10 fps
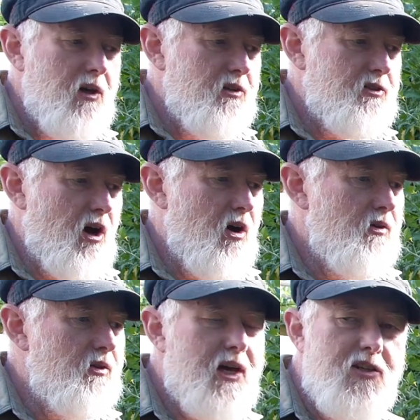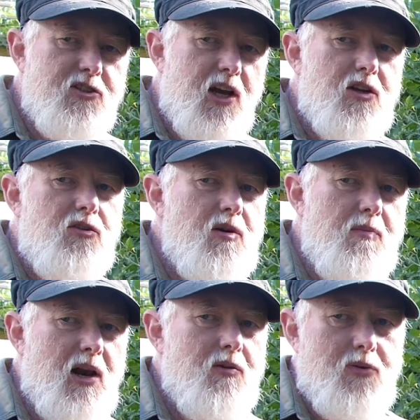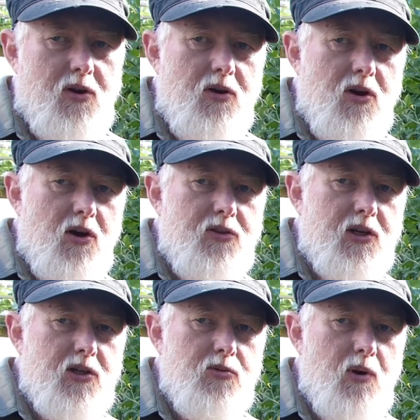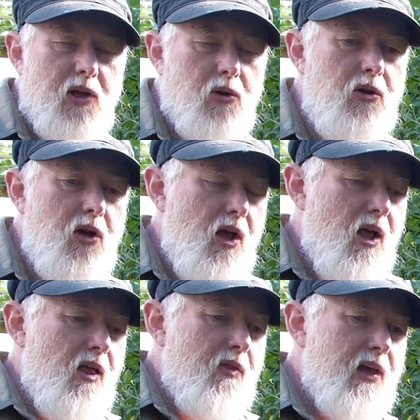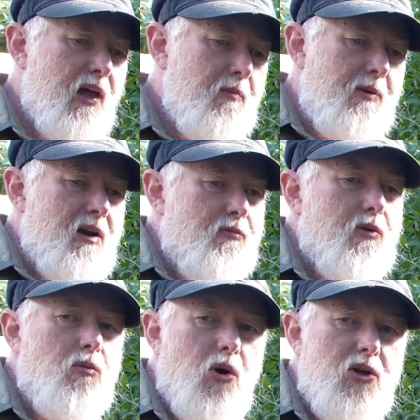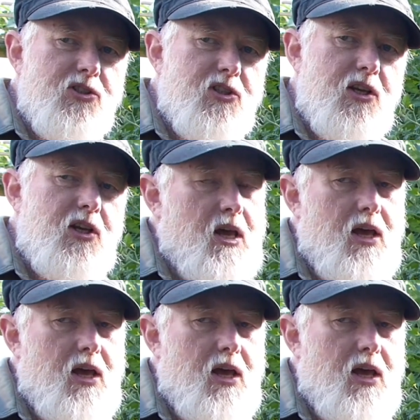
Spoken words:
So that secondary benefit I think is really good. The other benefit was that